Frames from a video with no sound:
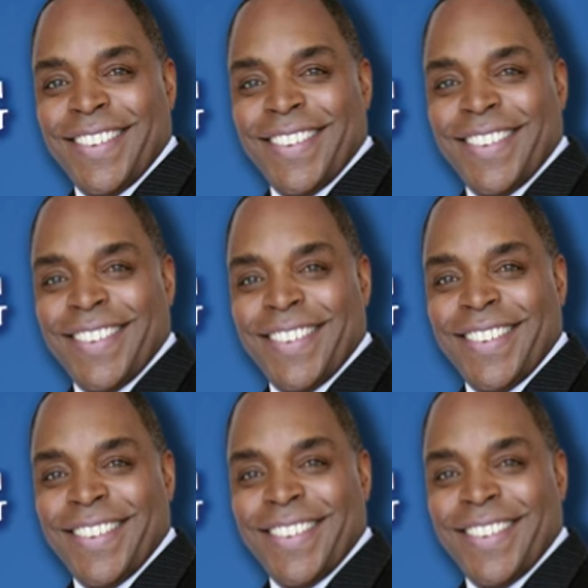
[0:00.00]

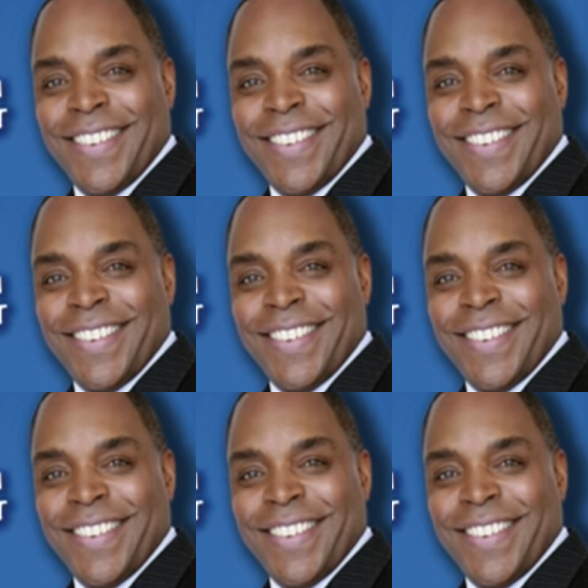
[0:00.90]

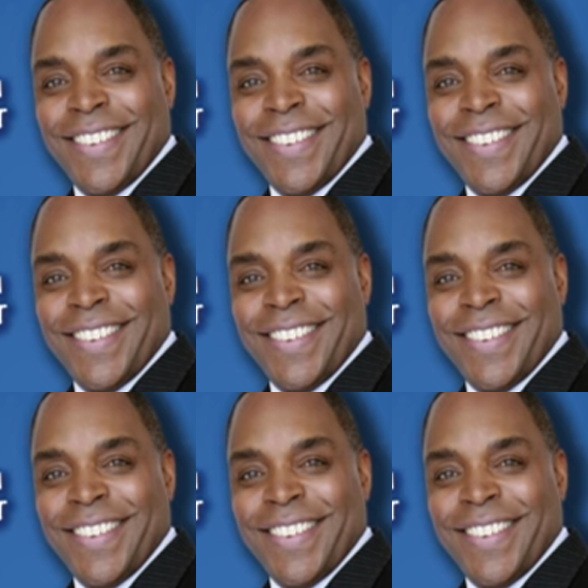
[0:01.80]

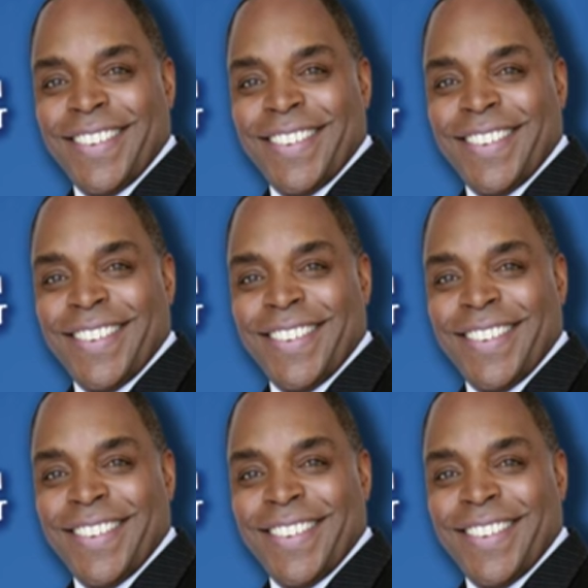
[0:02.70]

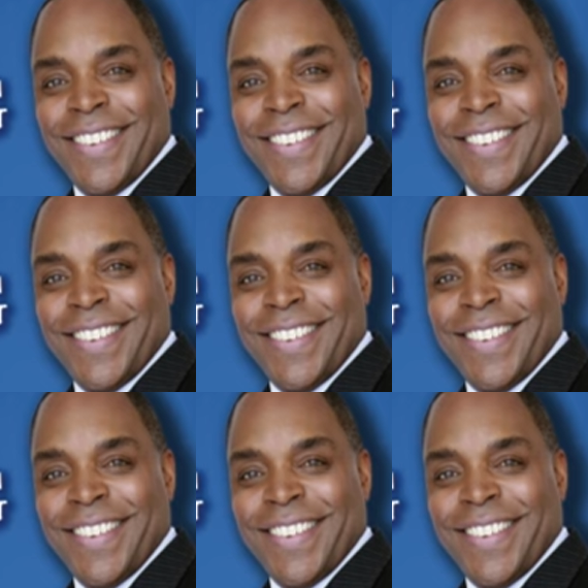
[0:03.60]

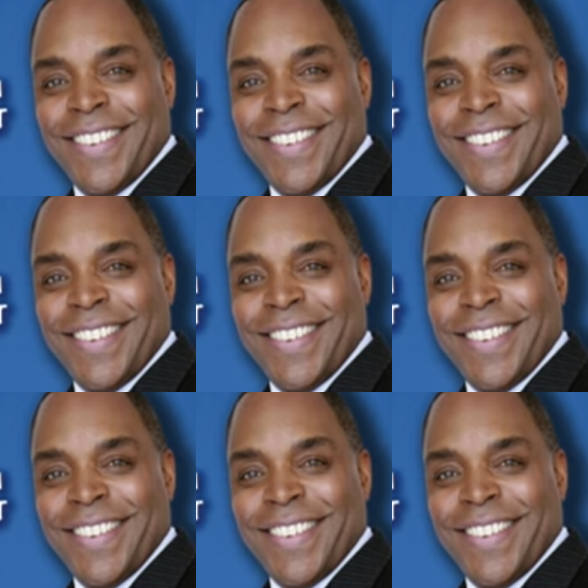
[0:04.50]
The face doesn't move, so there is nothing to read.